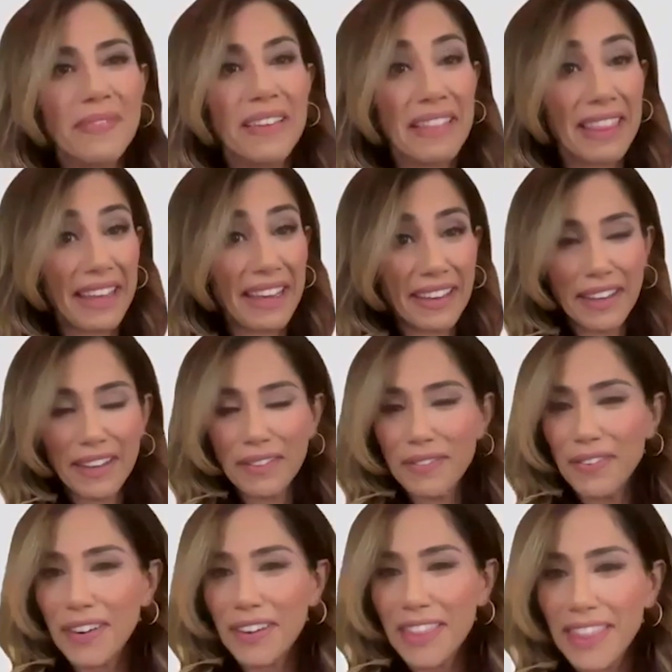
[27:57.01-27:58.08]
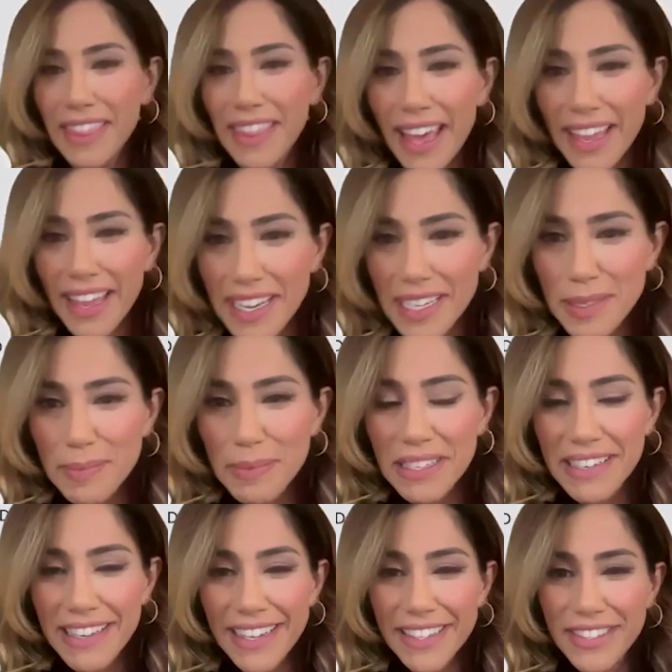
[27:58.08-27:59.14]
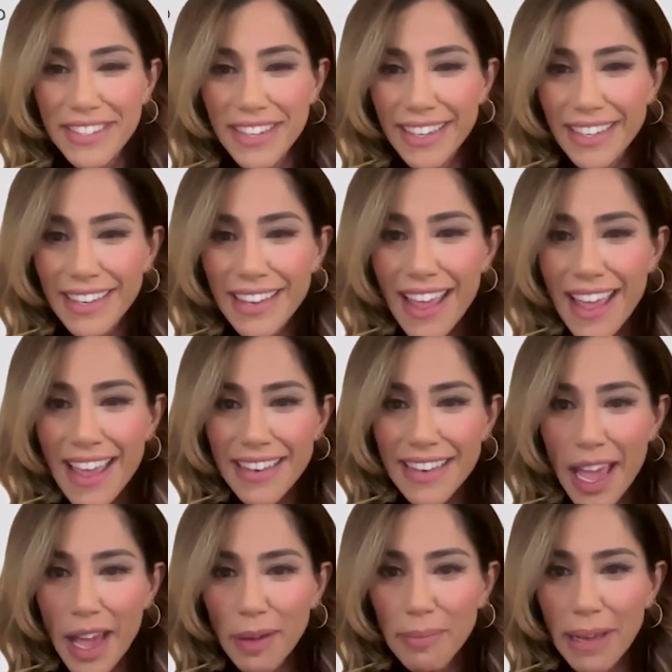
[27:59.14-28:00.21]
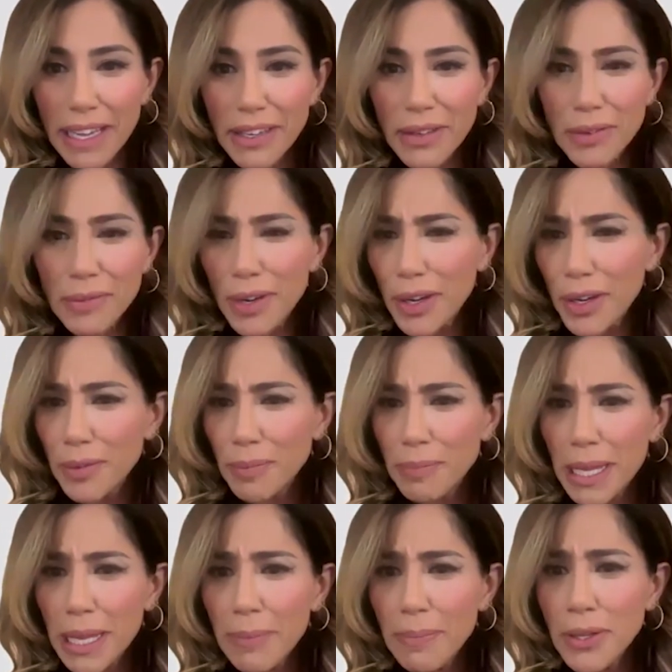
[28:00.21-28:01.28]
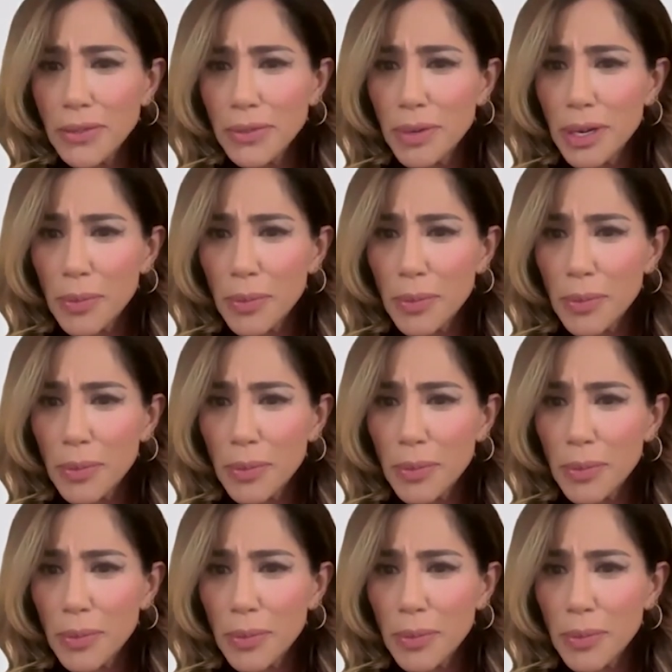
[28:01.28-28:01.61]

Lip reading: thank you for that explanation. Now, Michael wrote, people who are